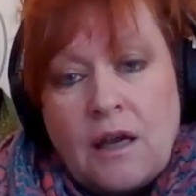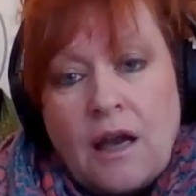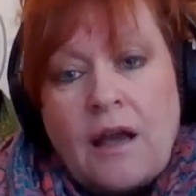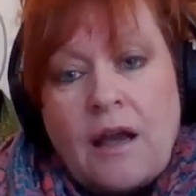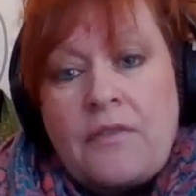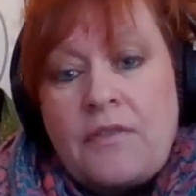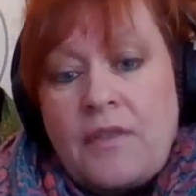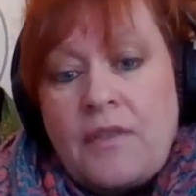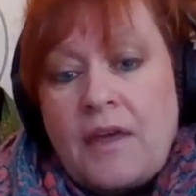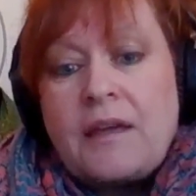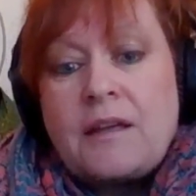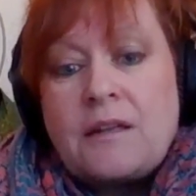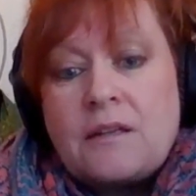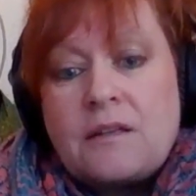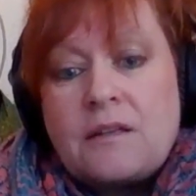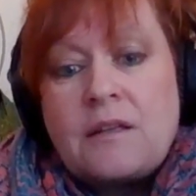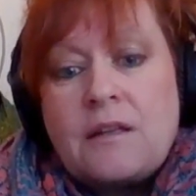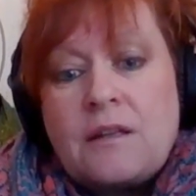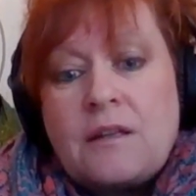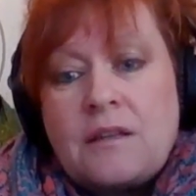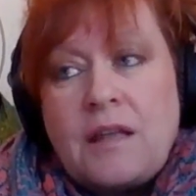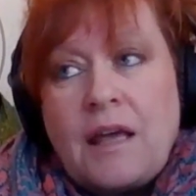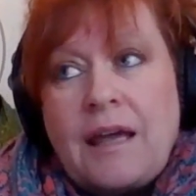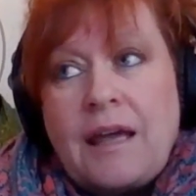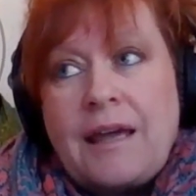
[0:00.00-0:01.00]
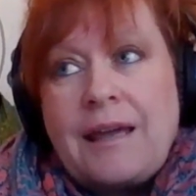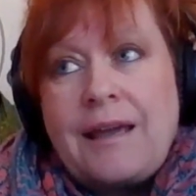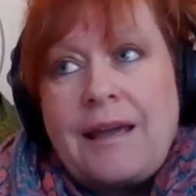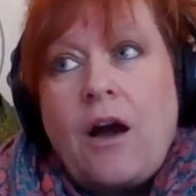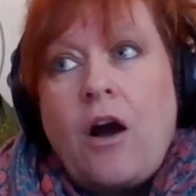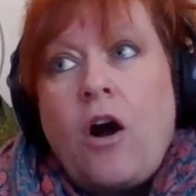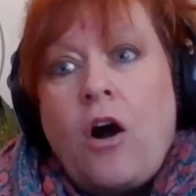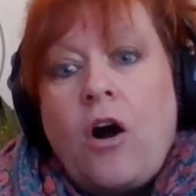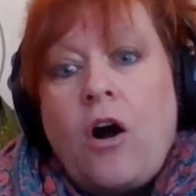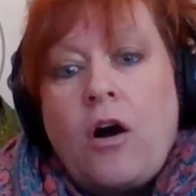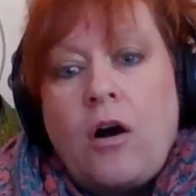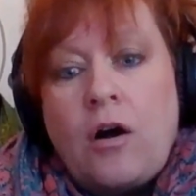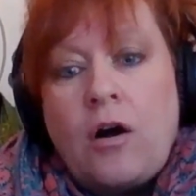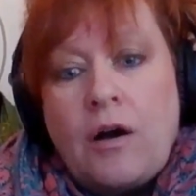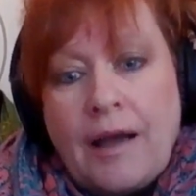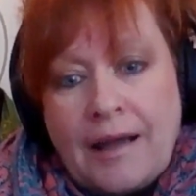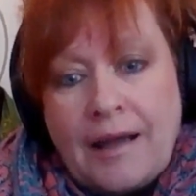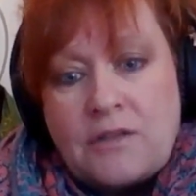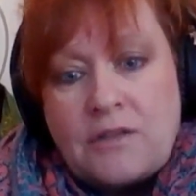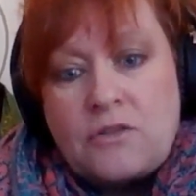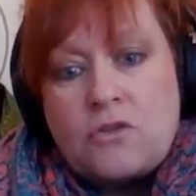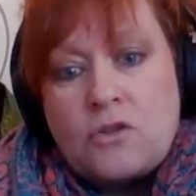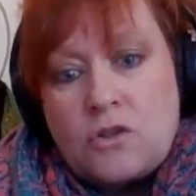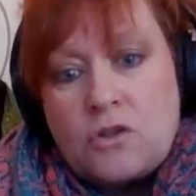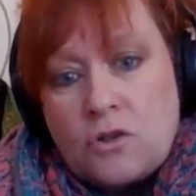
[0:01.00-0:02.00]
And they are
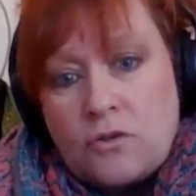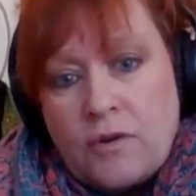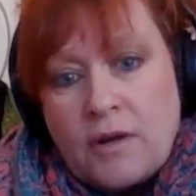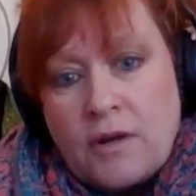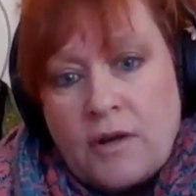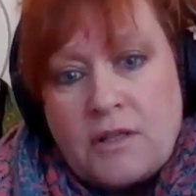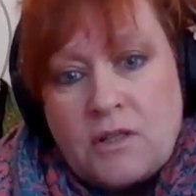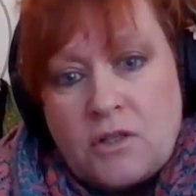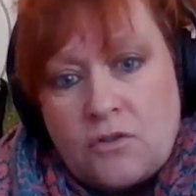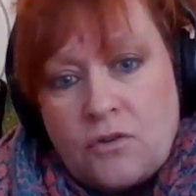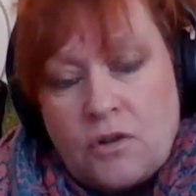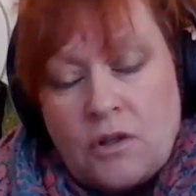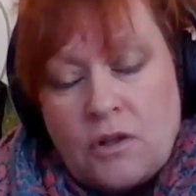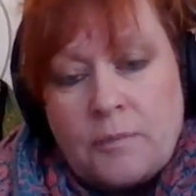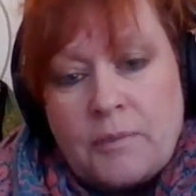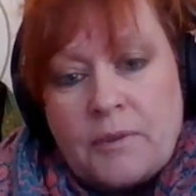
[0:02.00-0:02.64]
extraterrestrial